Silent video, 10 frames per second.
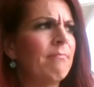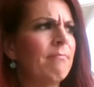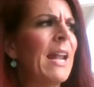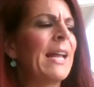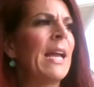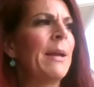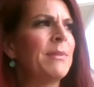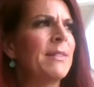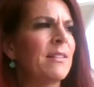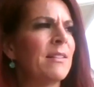And I
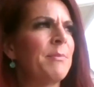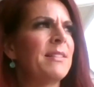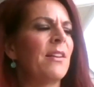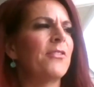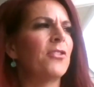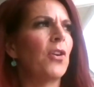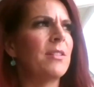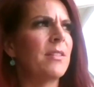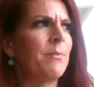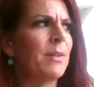kept saying to myself,
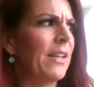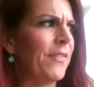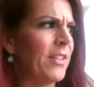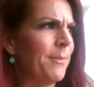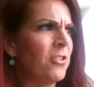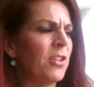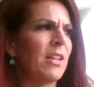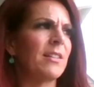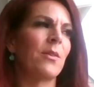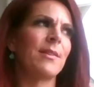trust and believe, especially
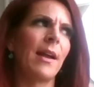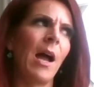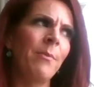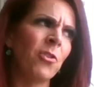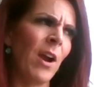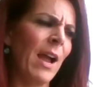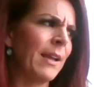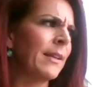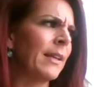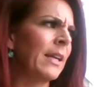because I was like, I'm
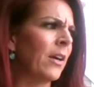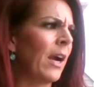tracking here